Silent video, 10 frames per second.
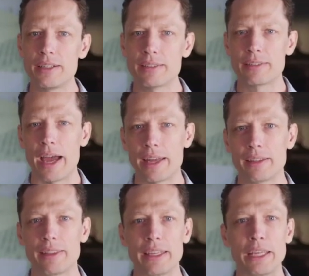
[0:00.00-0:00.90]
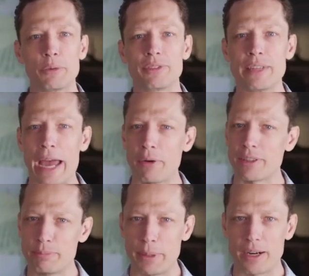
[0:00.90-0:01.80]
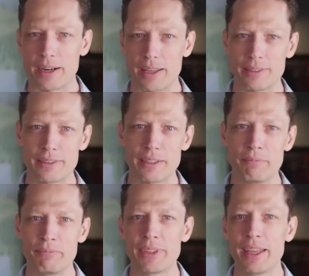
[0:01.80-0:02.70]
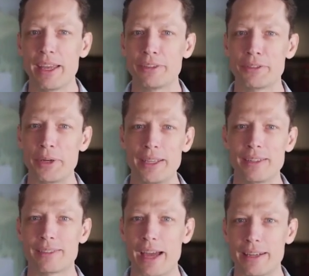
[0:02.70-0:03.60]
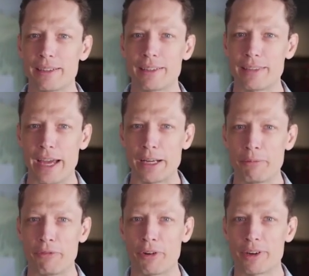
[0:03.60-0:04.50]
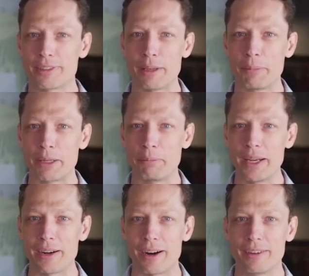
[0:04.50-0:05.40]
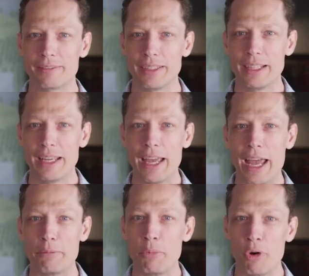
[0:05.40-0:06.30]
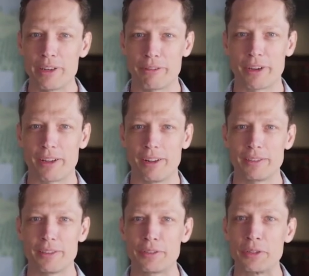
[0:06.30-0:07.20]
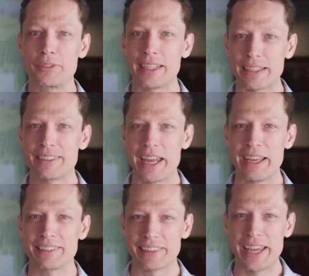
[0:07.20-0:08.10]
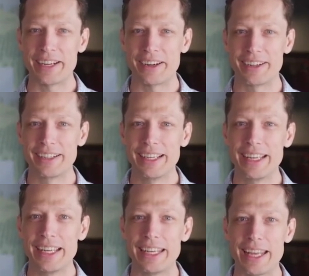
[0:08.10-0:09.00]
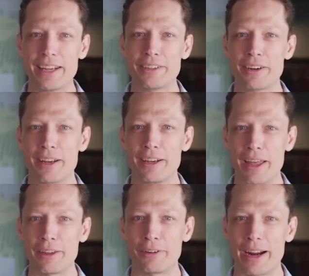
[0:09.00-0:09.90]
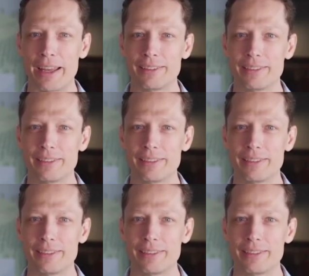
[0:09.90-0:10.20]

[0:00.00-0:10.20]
Gary decided that he was now experienced, and so he decided to sign up for something bigger and more difficult. So 6 days later, he entered another